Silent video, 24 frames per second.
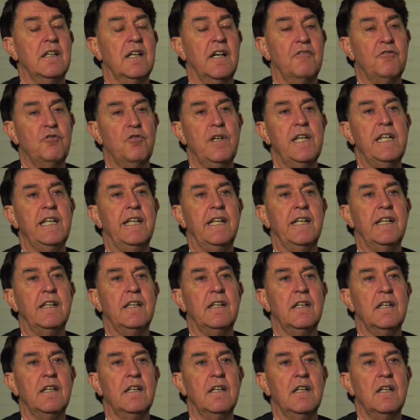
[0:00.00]
of
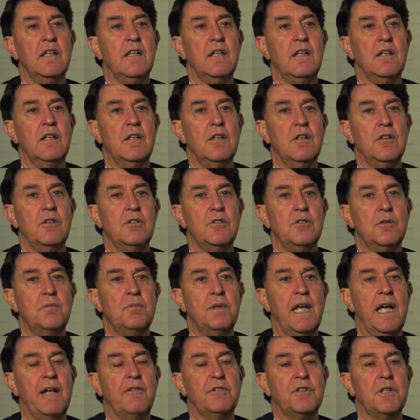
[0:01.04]
reading to
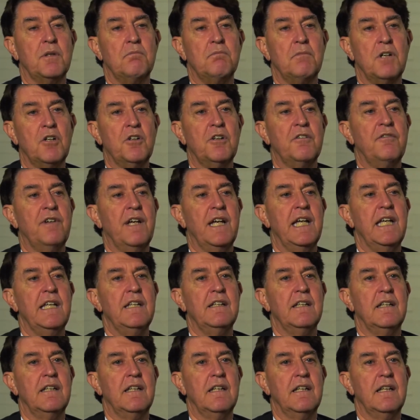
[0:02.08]
be able to motivate
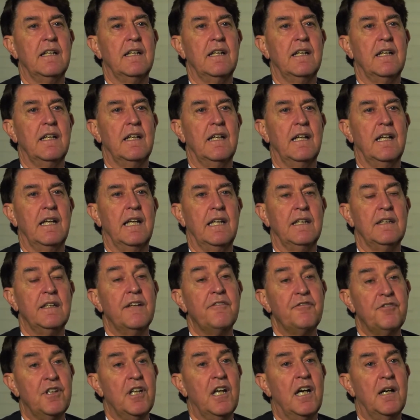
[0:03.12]
and
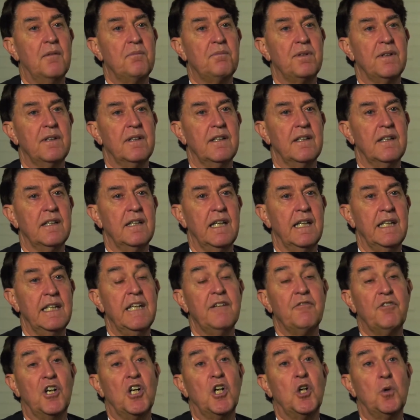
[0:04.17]
lift up and
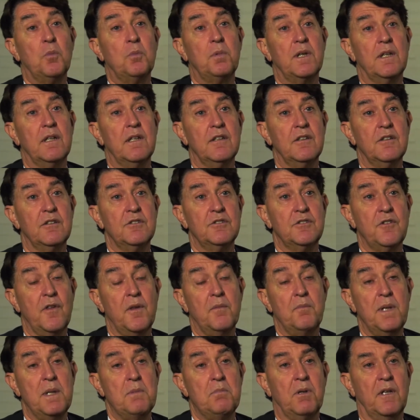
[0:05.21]
give hope to the
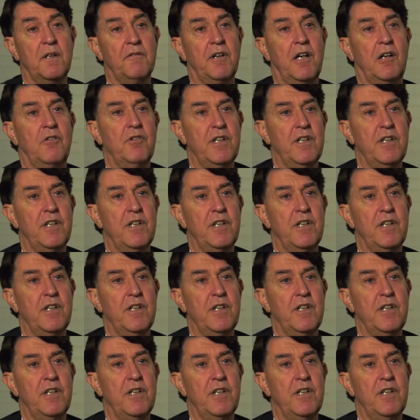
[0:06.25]
people of our